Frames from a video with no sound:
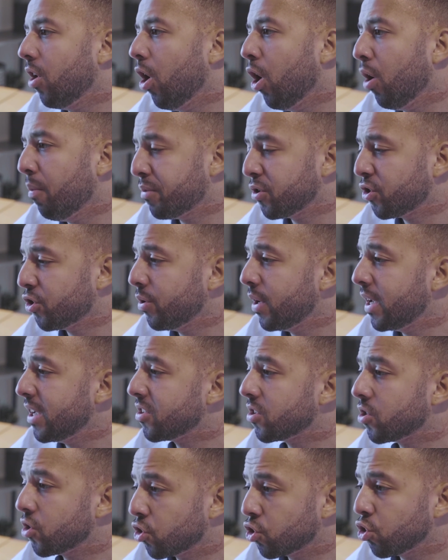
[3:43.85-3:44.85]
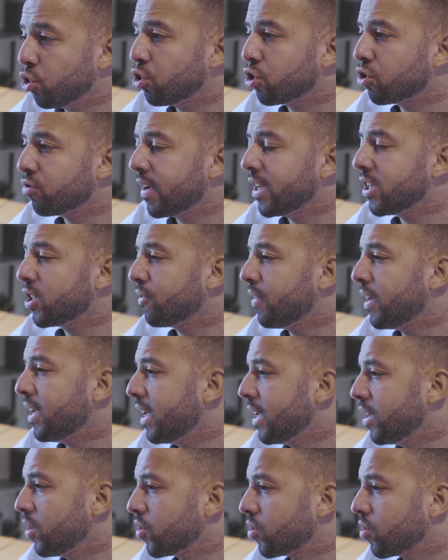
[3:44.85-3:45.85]
opportunities to source rent-to-rent
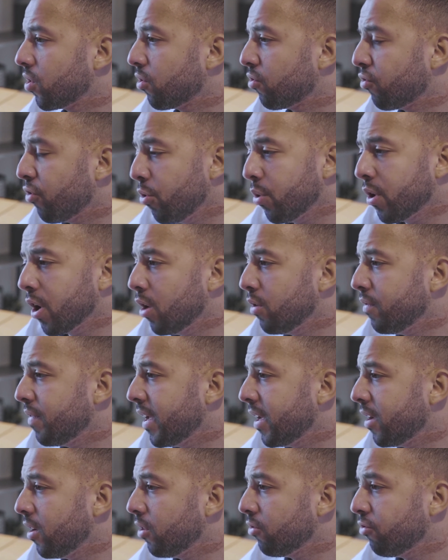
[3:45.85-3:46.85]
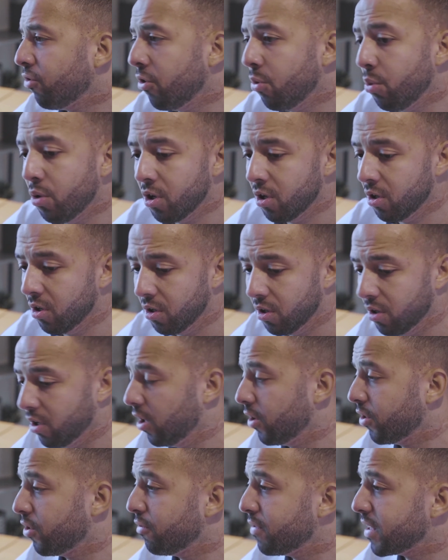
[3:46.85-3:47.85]
deals through COVID, through
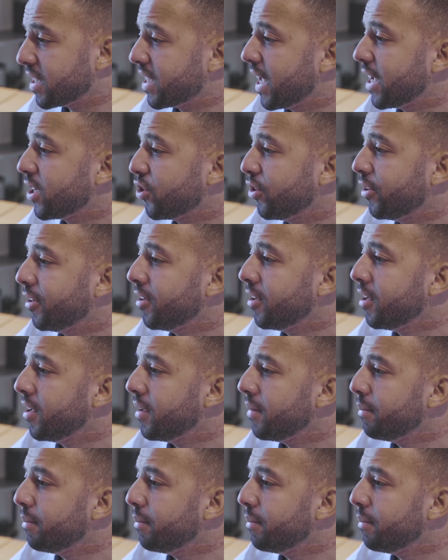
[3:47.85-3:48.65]
the recession,